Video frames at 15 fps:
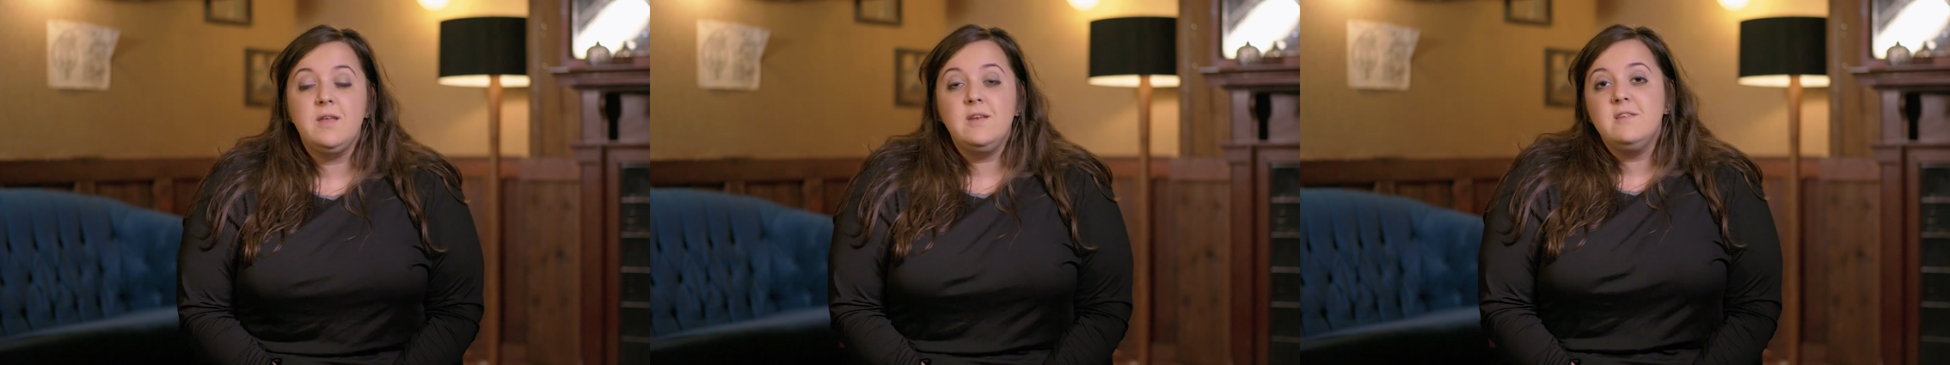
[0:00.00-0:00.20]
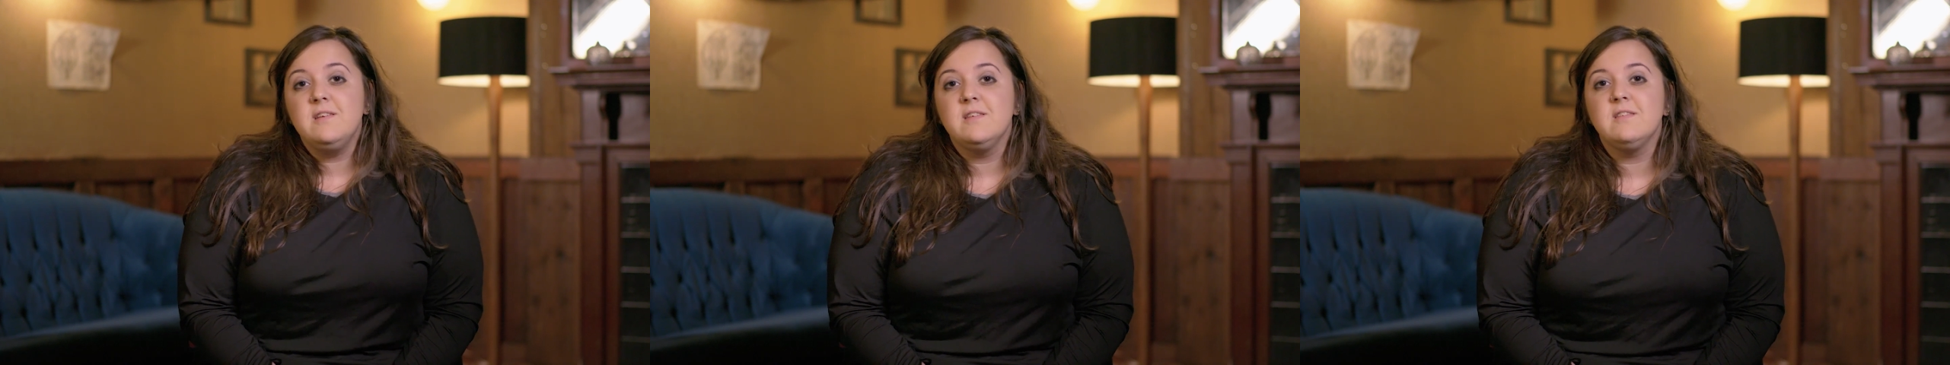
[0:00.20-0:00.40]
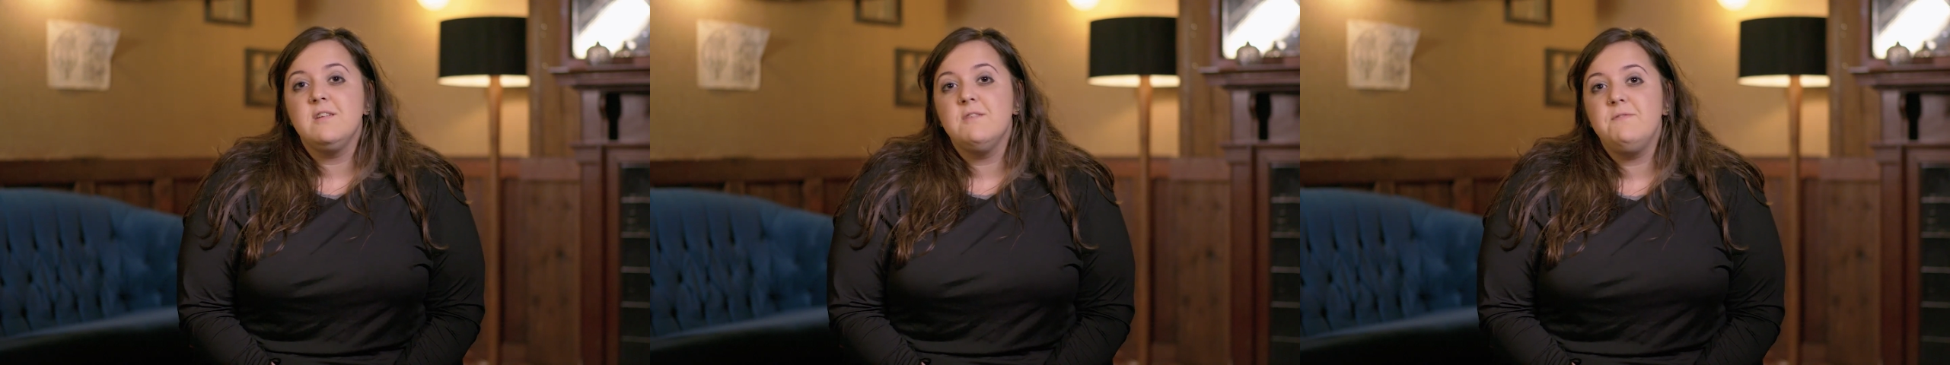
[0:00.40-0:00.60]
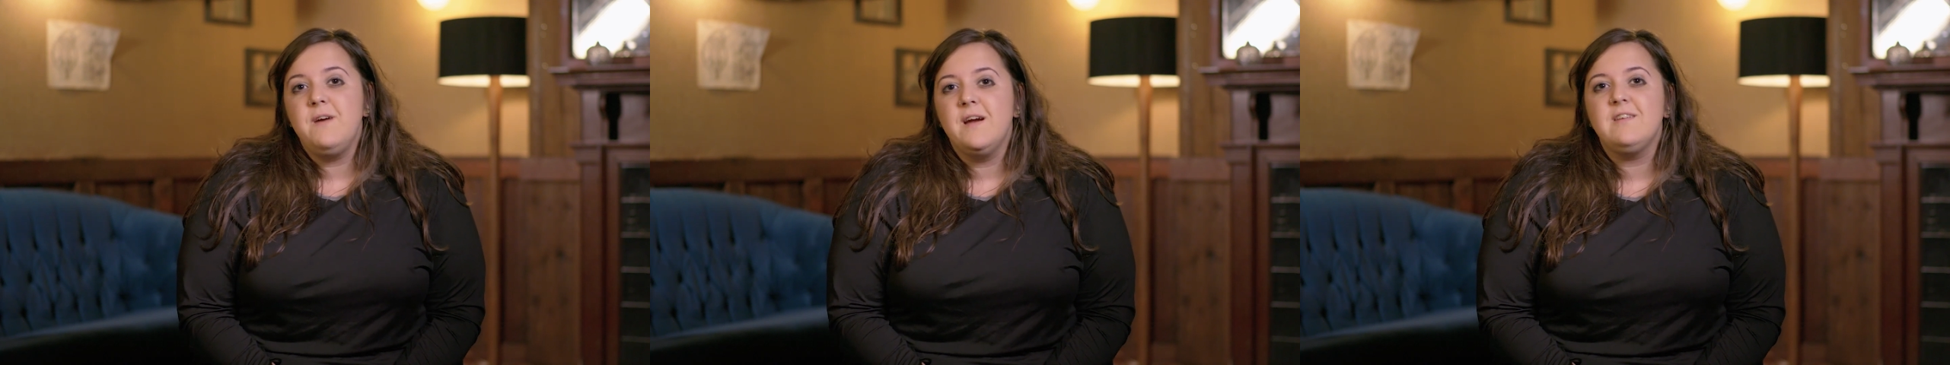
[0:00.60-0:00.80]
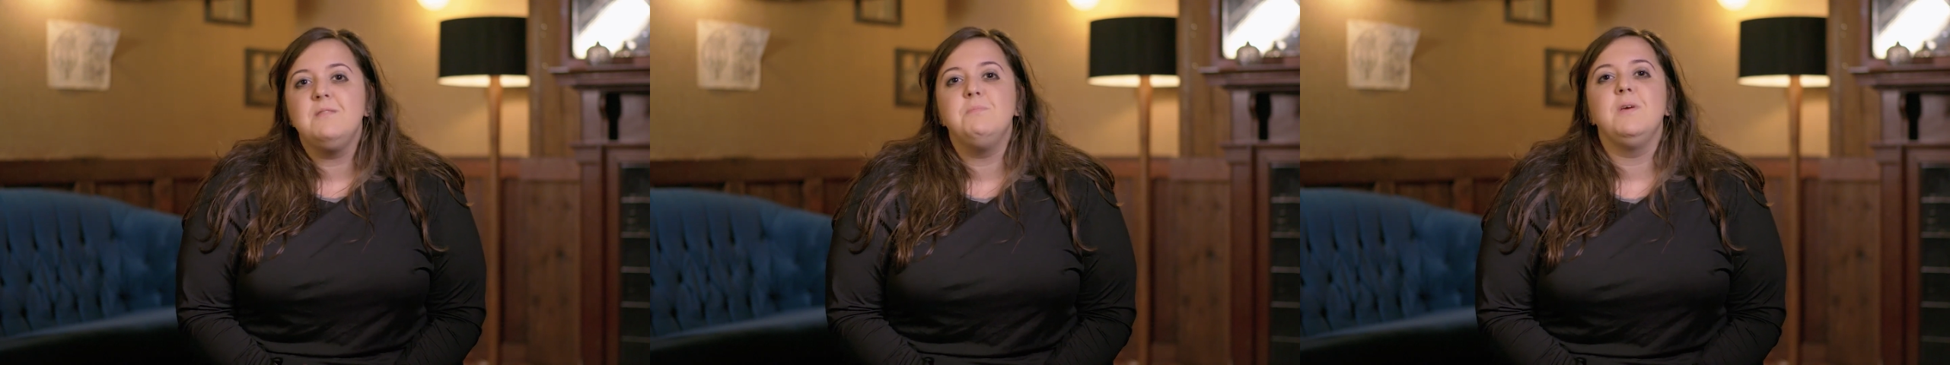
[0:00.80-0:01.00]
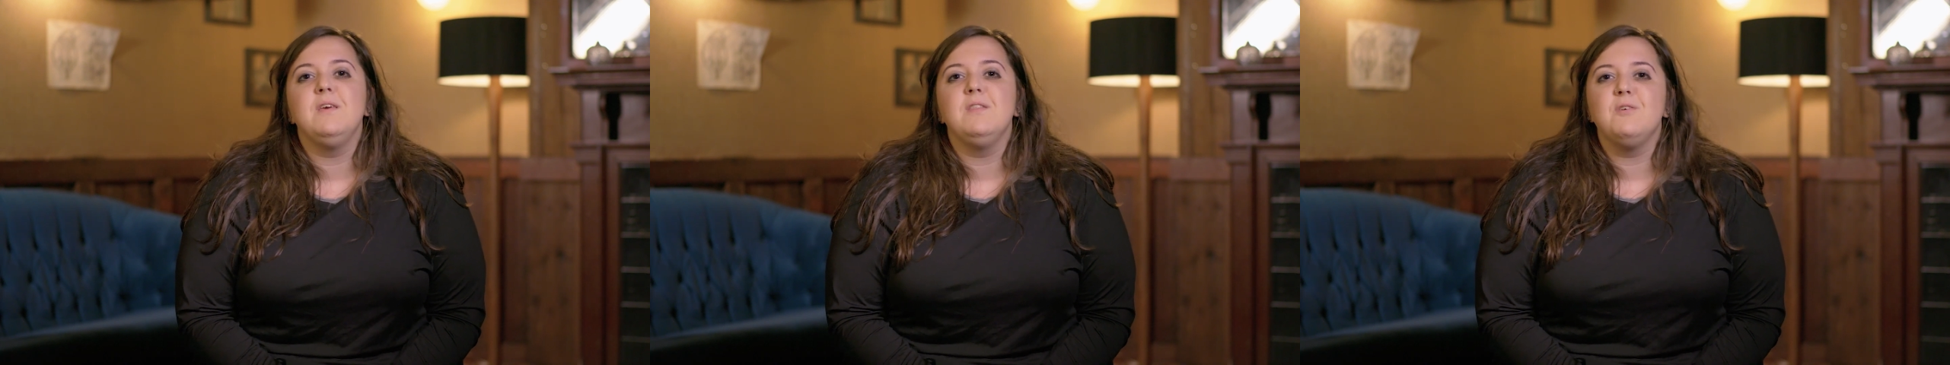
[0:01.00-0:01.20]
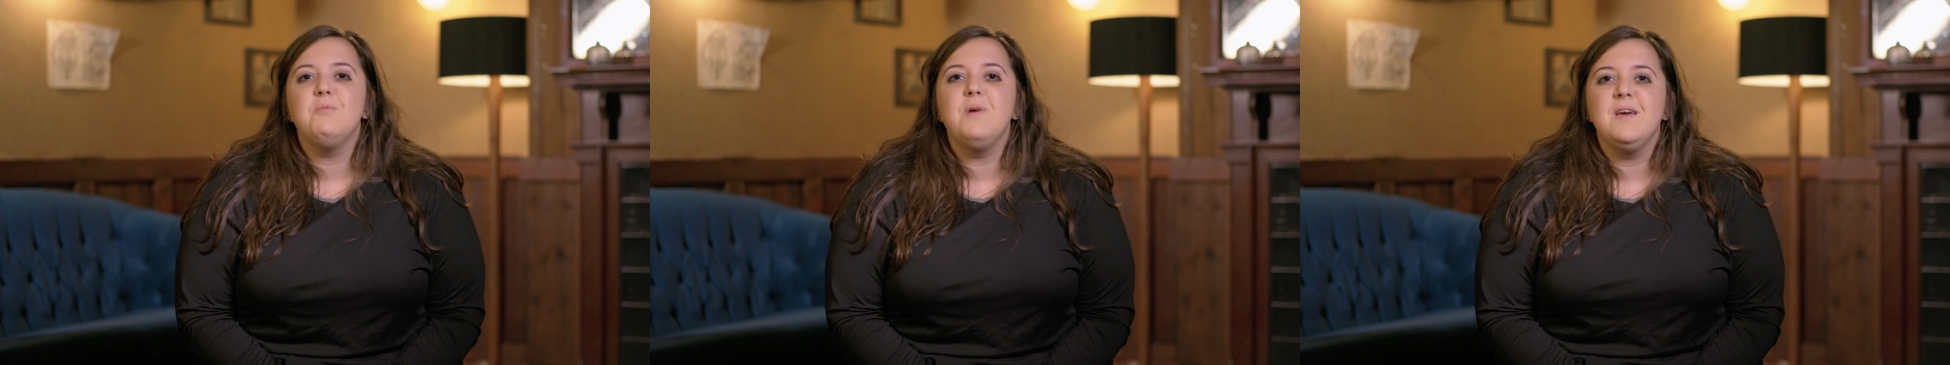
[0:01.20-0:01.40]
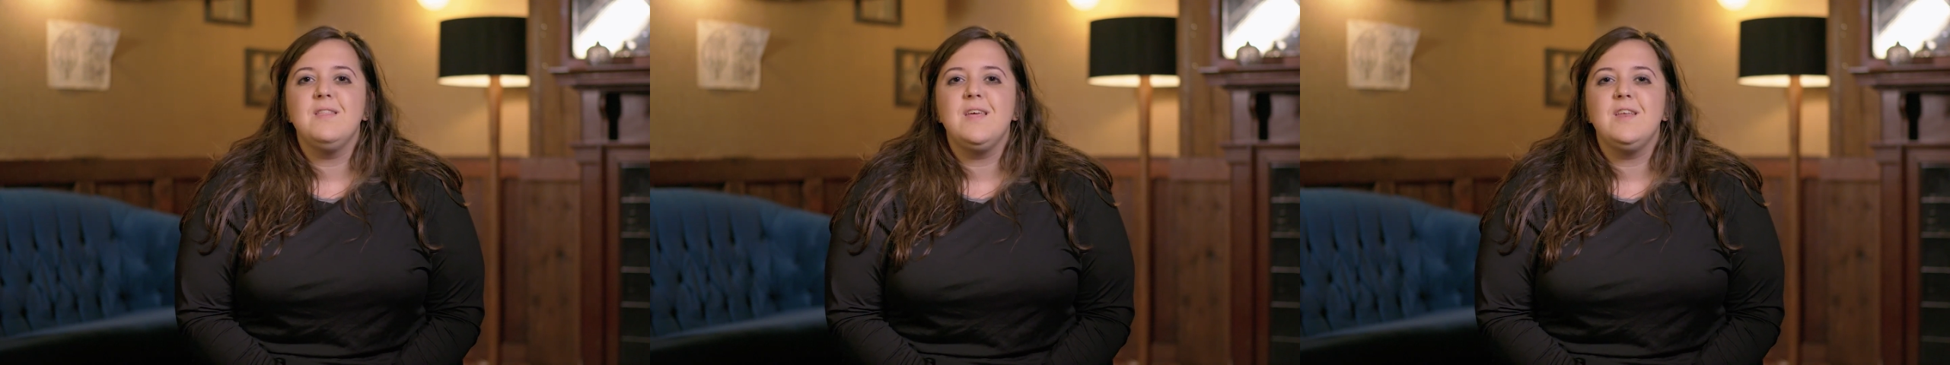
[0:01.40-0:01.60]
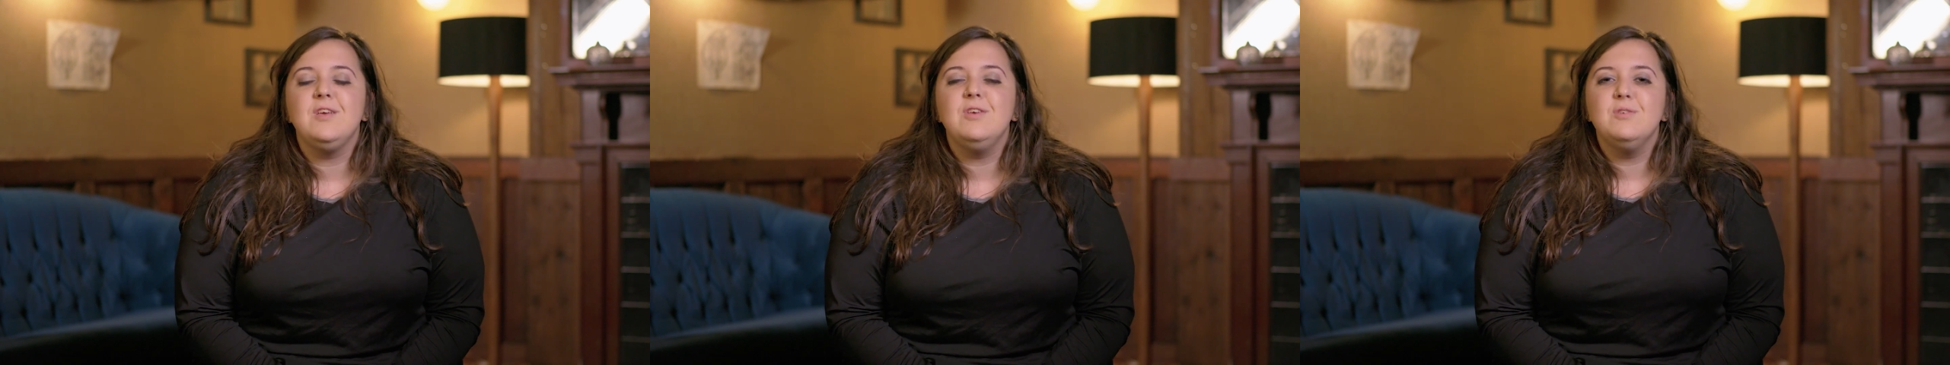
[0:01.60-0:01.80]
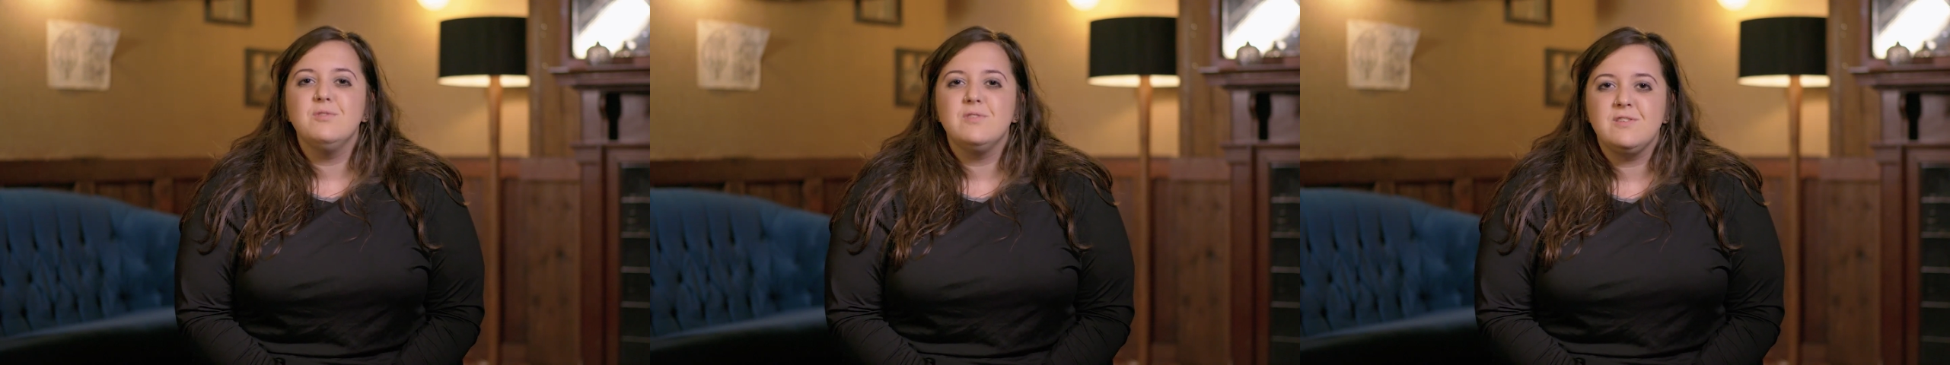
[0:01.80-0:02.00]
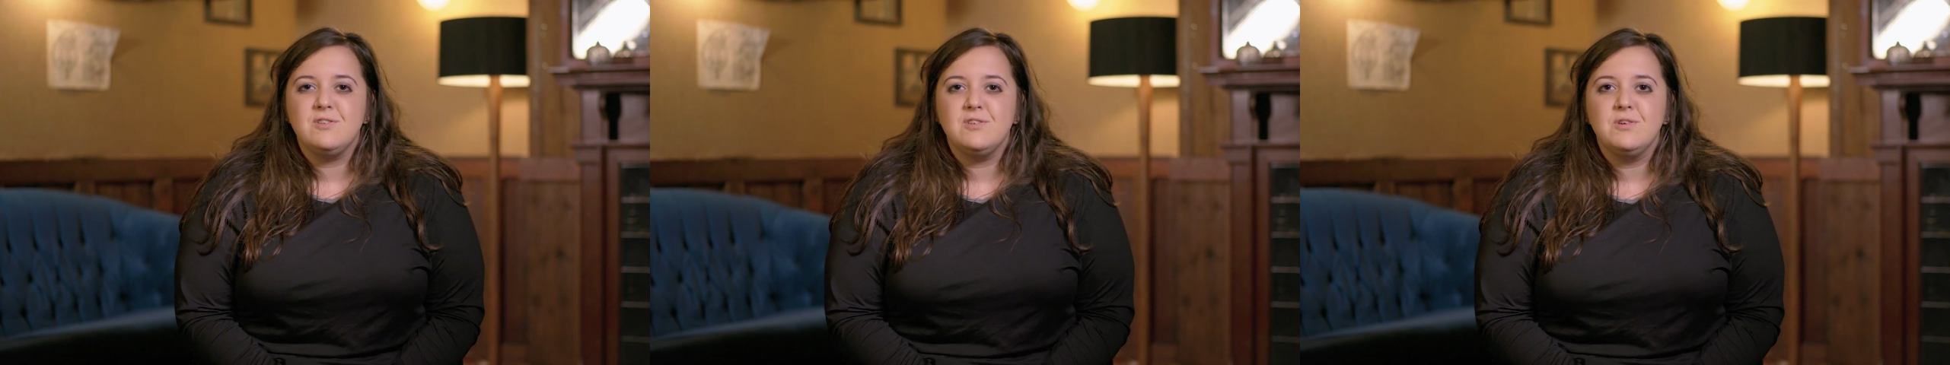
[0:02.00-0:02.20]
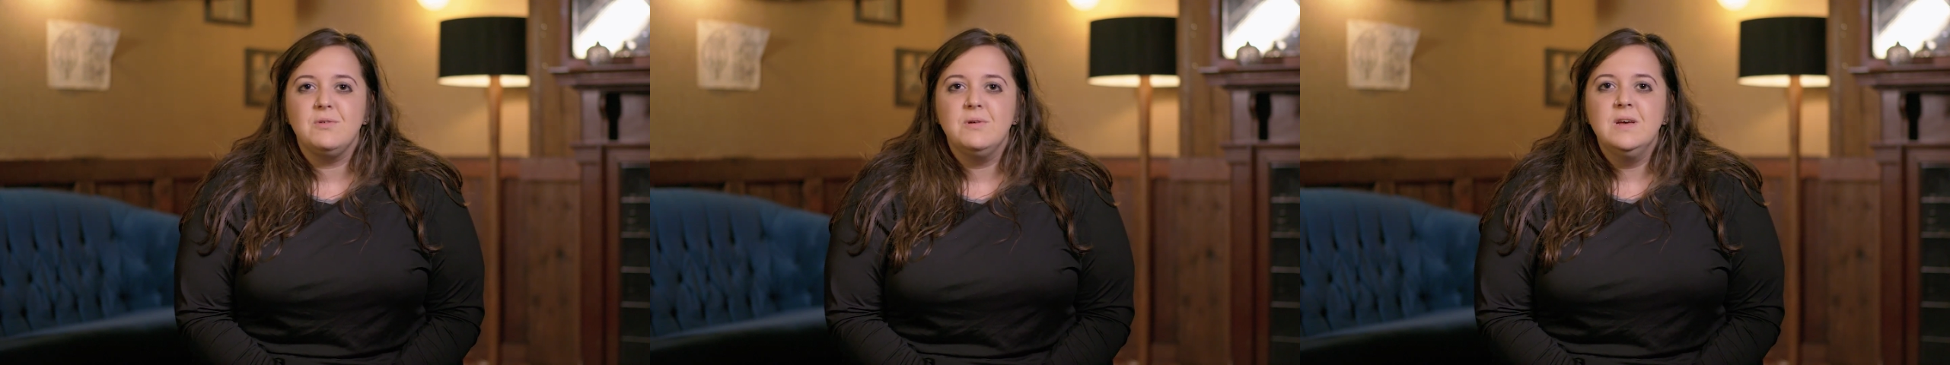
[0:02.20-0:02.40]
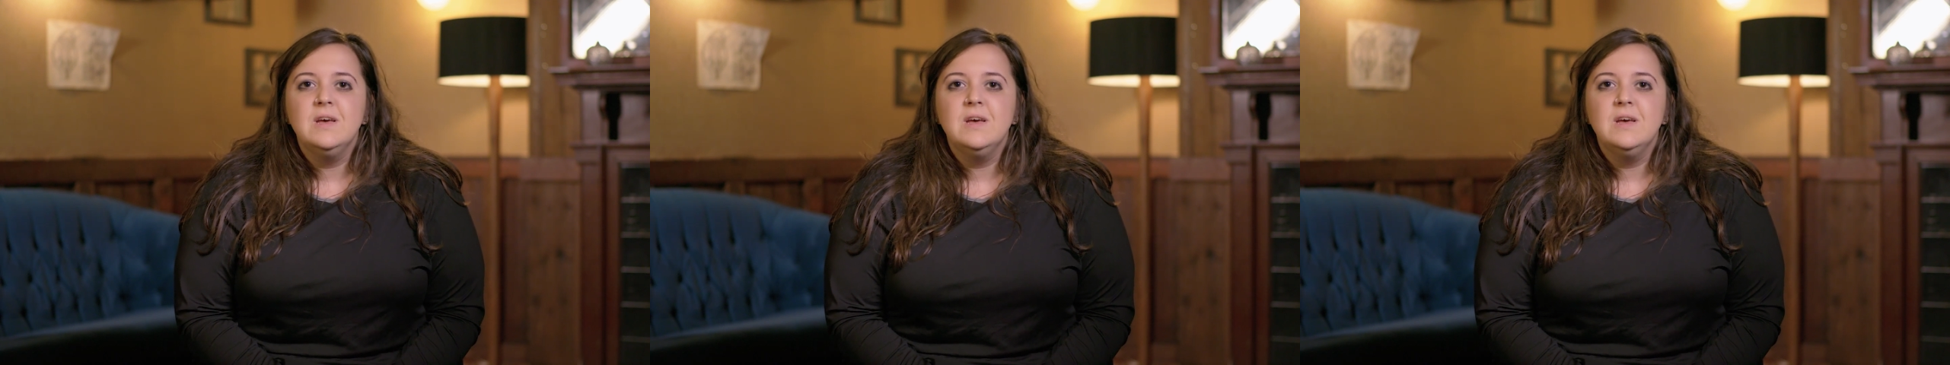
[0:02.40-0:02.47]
and it doesn't affect me the way that it used to.